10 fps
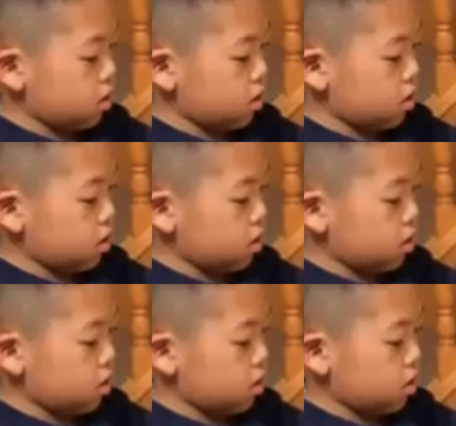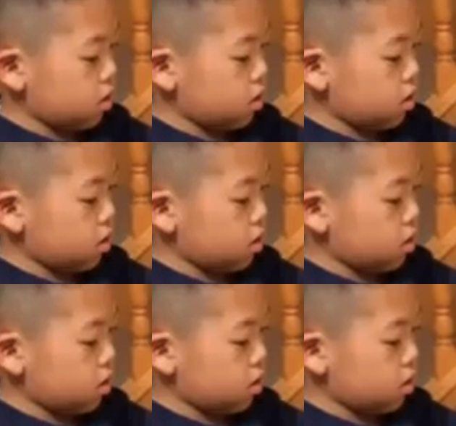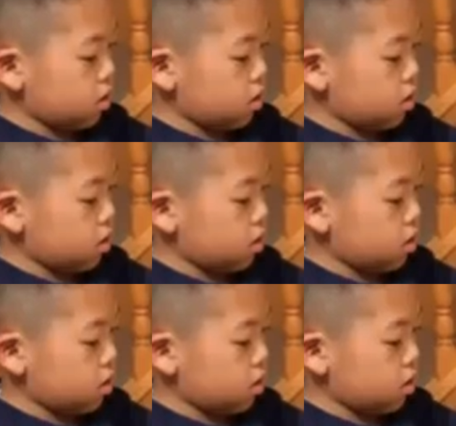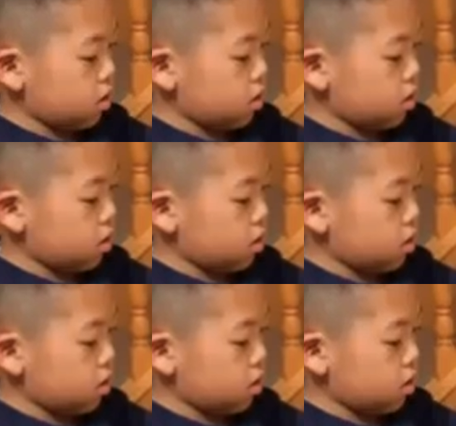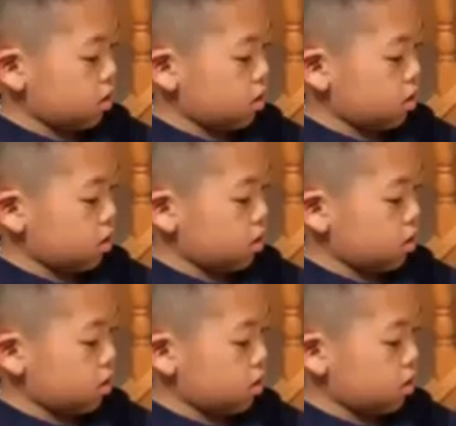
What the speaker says: (no one is talking)